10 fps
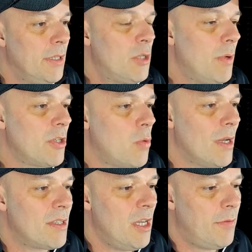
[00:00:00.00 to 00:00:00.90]
This one's
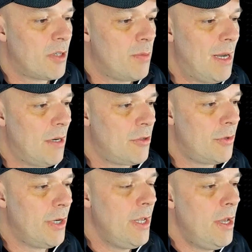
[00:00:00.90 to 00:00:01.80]
quite
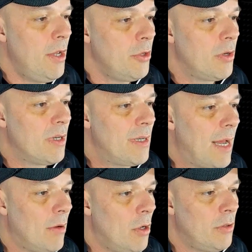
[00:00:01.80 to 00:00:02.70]
self-explanatory. You can
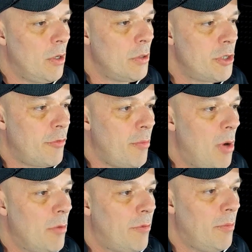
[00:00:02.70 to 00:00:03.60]
download the Logic
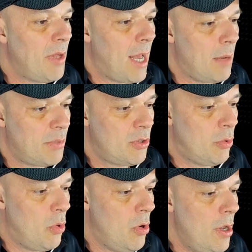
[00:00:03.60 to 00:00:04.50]
Remote from the App
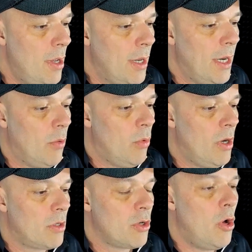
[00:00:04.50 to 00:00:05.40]
Store. It
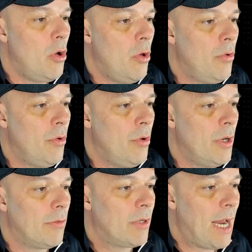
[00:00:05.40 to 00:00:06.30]
works
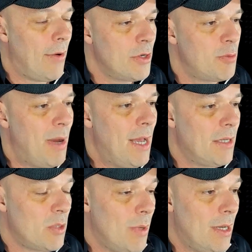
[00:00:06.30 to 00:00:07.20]
on
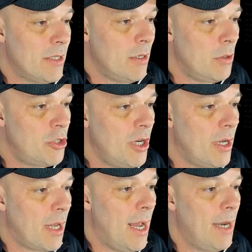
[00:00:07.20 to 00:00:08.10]
GarageBand as well as
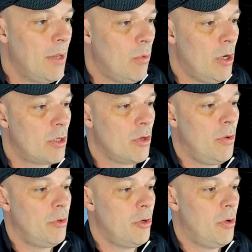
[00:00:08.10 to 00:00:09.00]
Logic, and it works
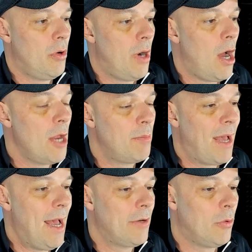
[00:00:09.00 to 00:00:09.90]
on your
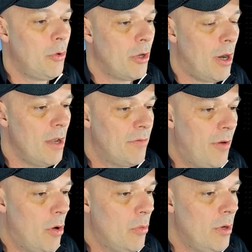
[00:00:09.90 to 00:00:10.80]
iPad or your
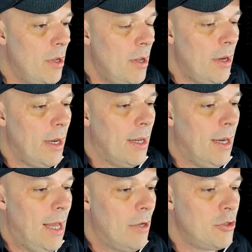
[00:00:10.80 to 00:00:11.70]
iPhone. It
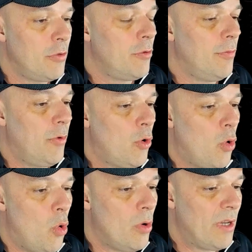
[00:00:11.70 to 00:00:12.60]
allows you to
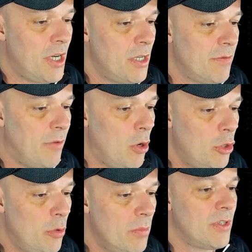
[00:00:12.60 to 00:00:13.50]
record, change
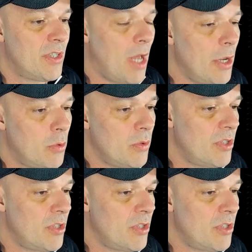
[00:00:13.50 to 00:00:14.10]
volume, cycle